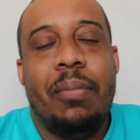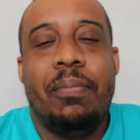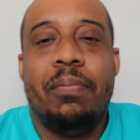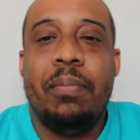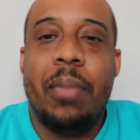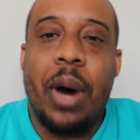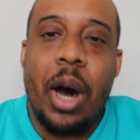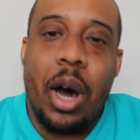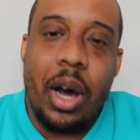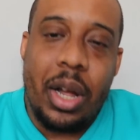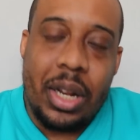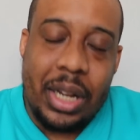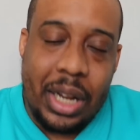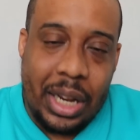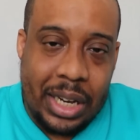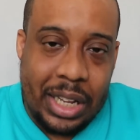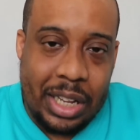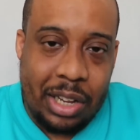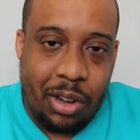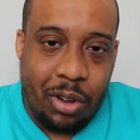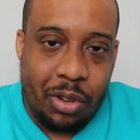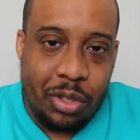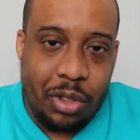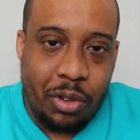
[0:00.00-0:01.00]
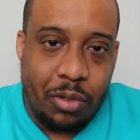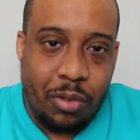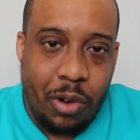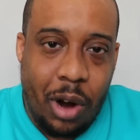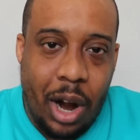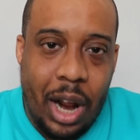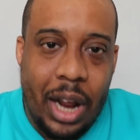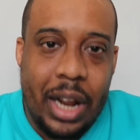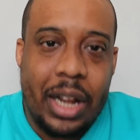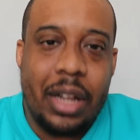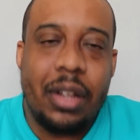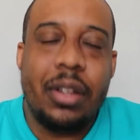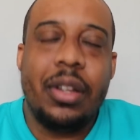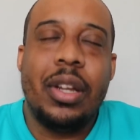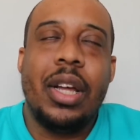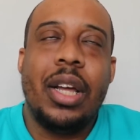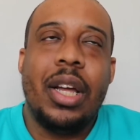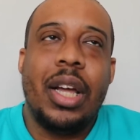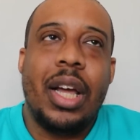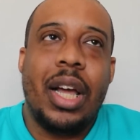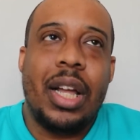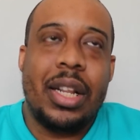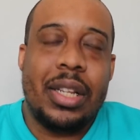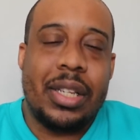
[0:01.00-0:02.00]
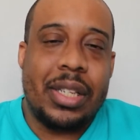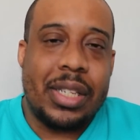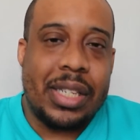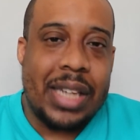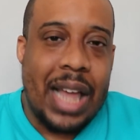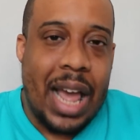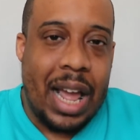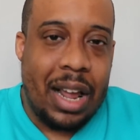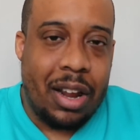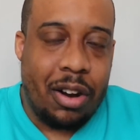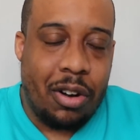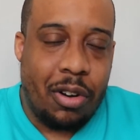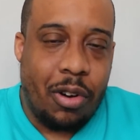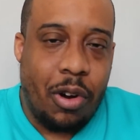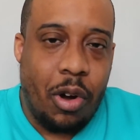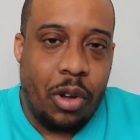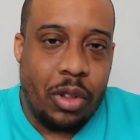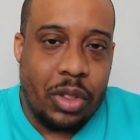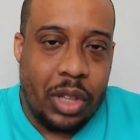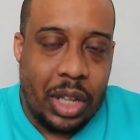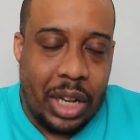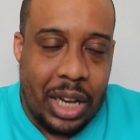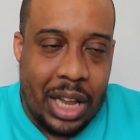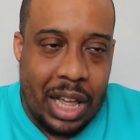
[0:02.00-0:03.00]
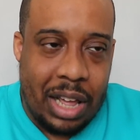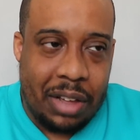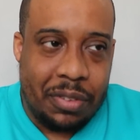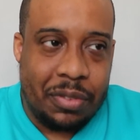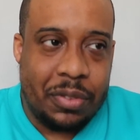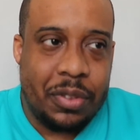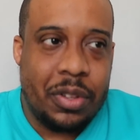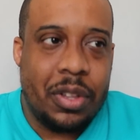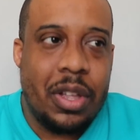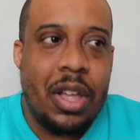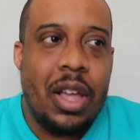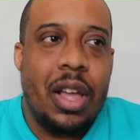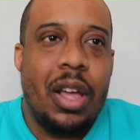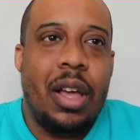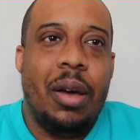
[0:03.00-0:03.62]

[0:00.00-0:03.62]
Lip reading: Martinelli on the right and Saka on the left.